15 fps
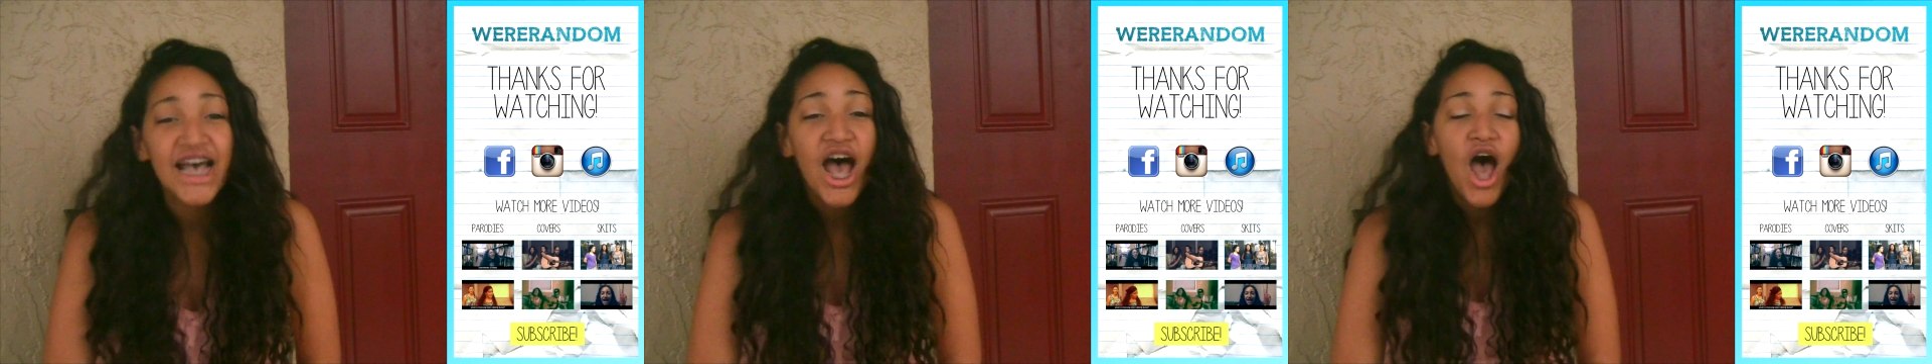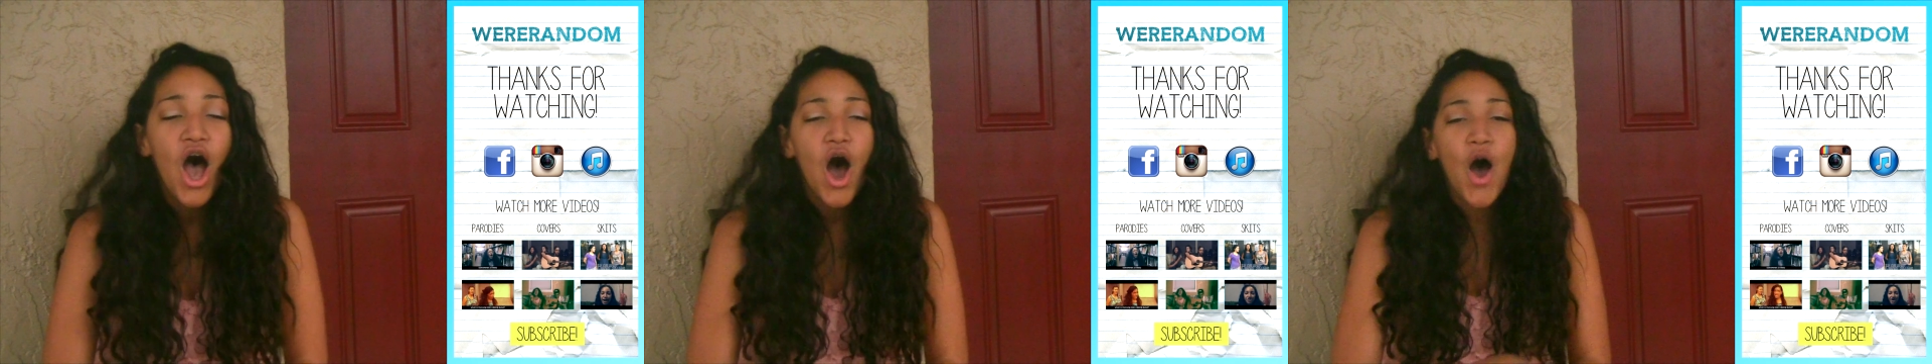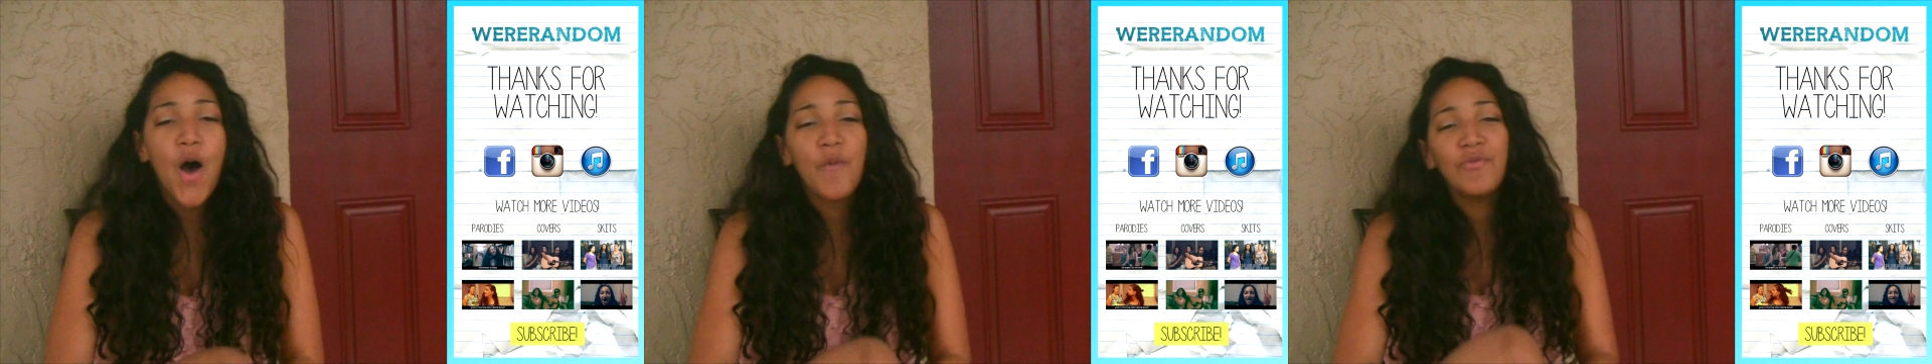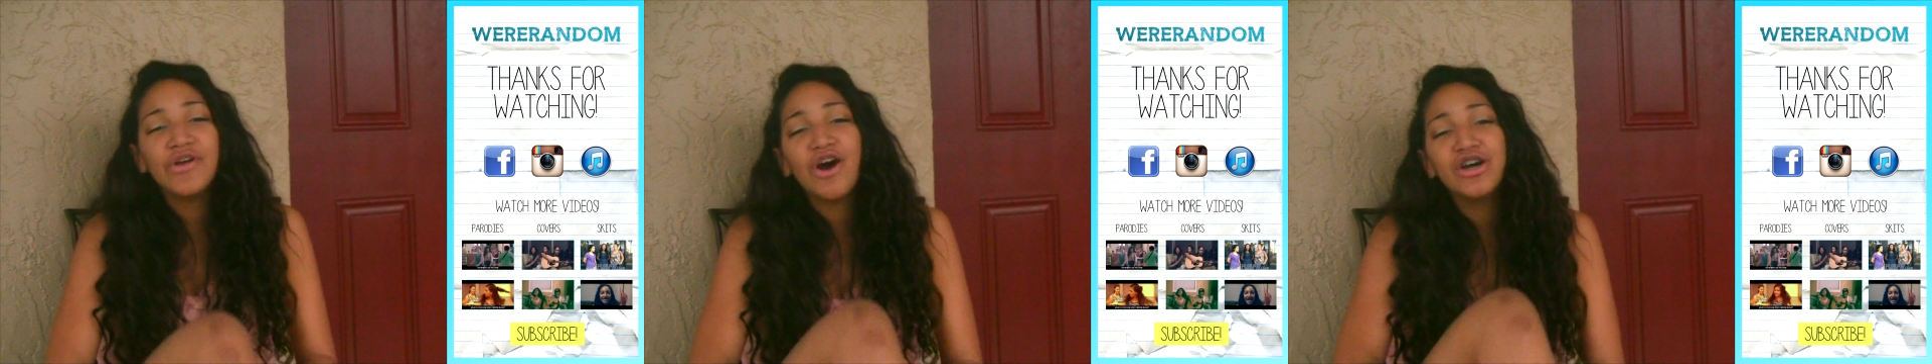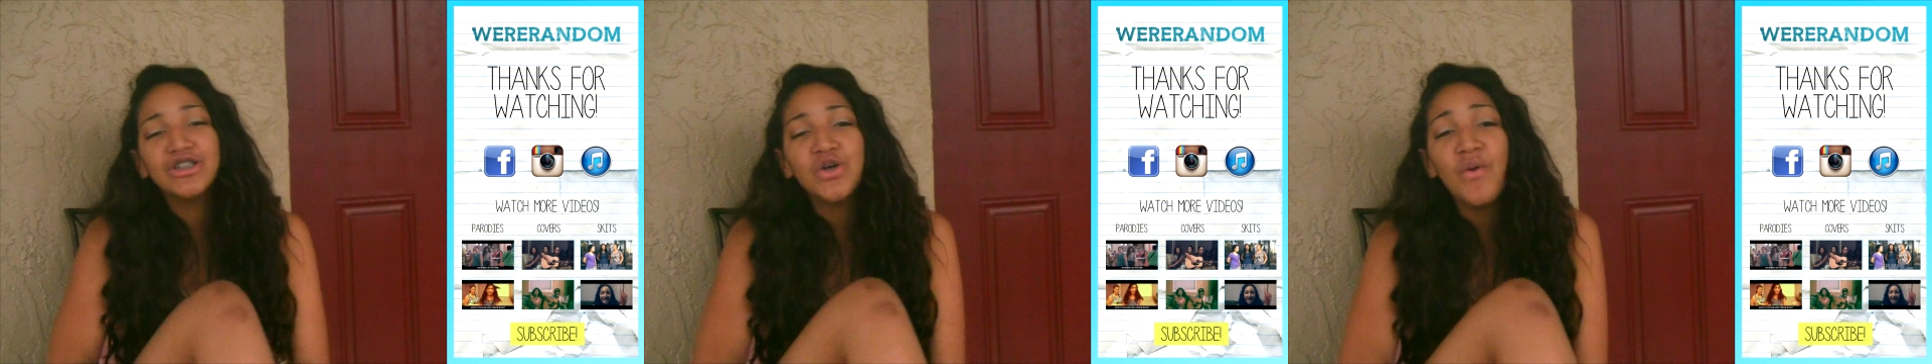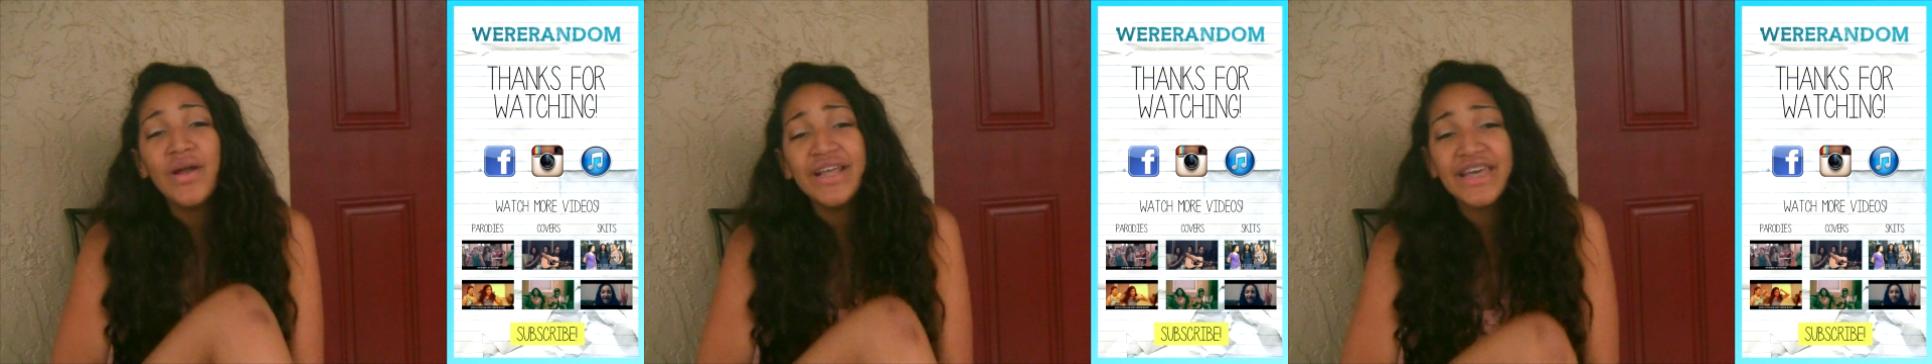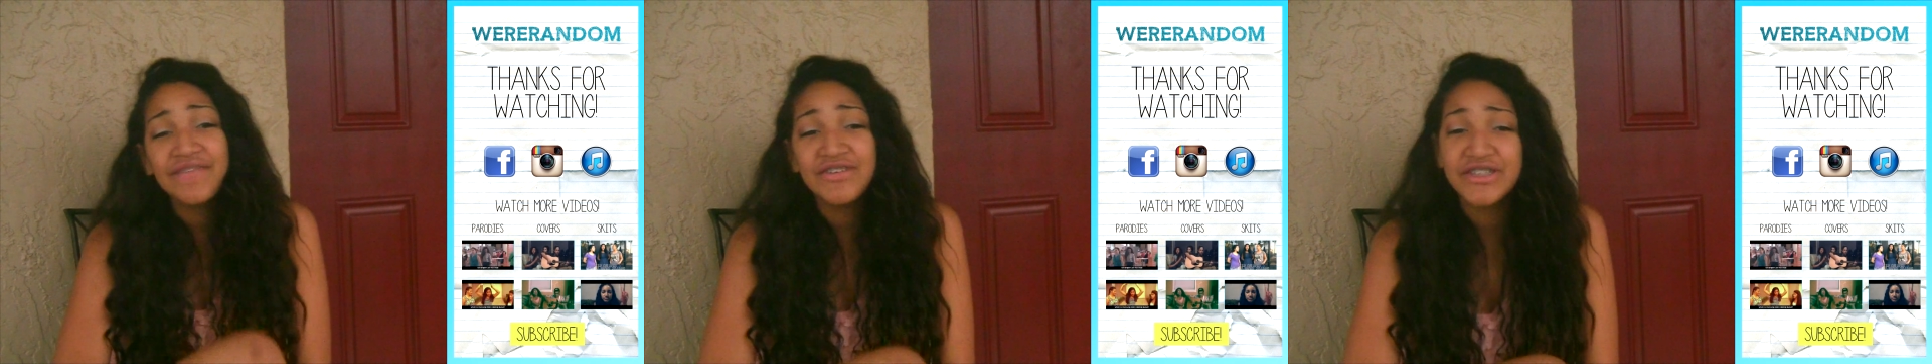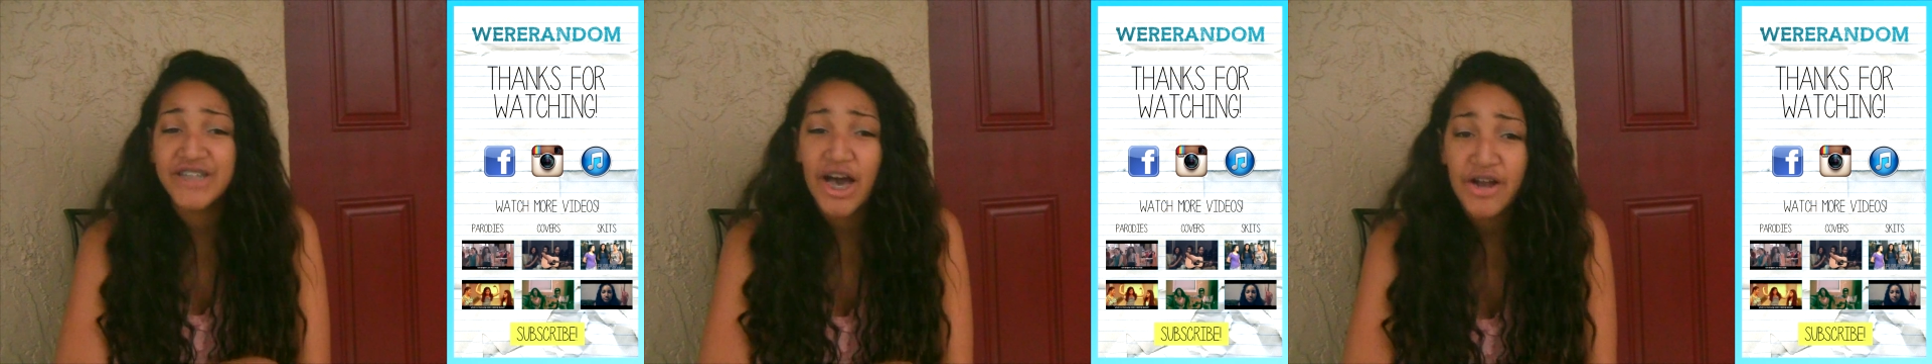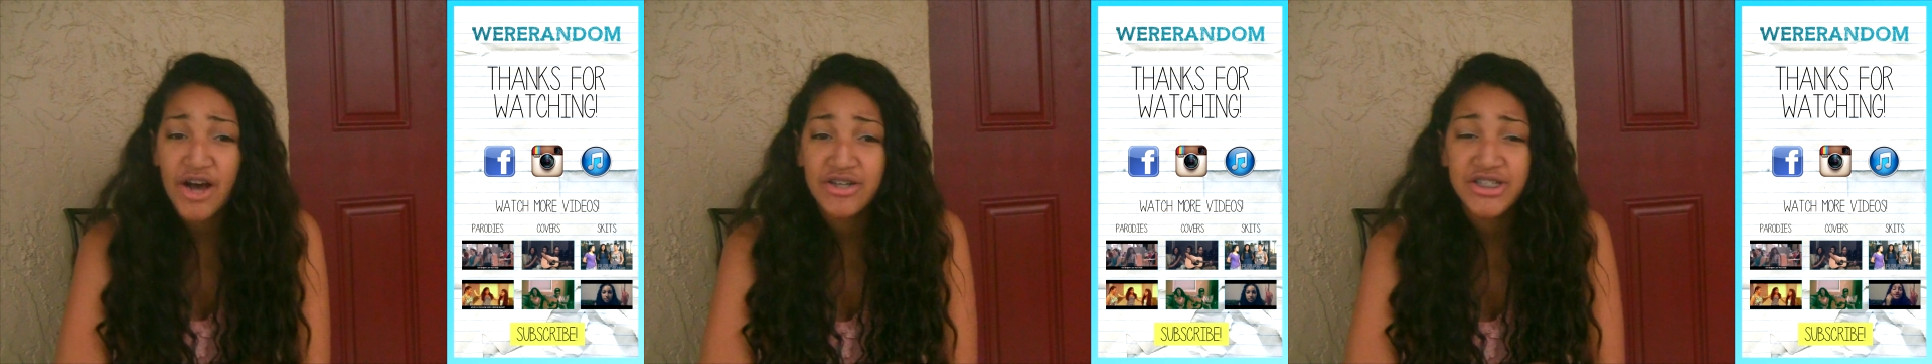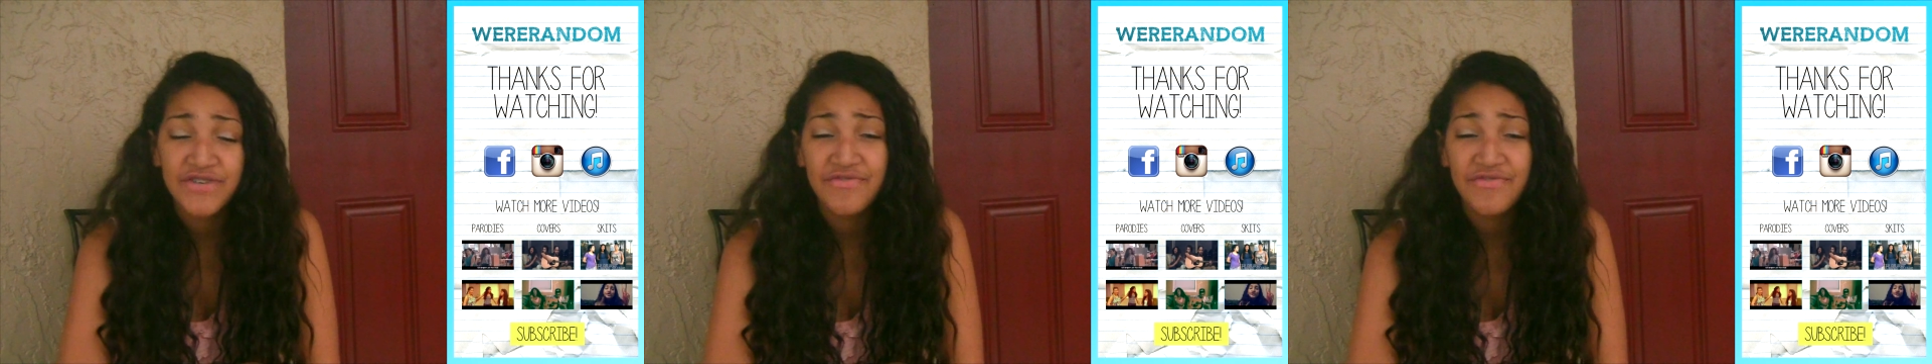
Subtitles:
We also want to give a shout out to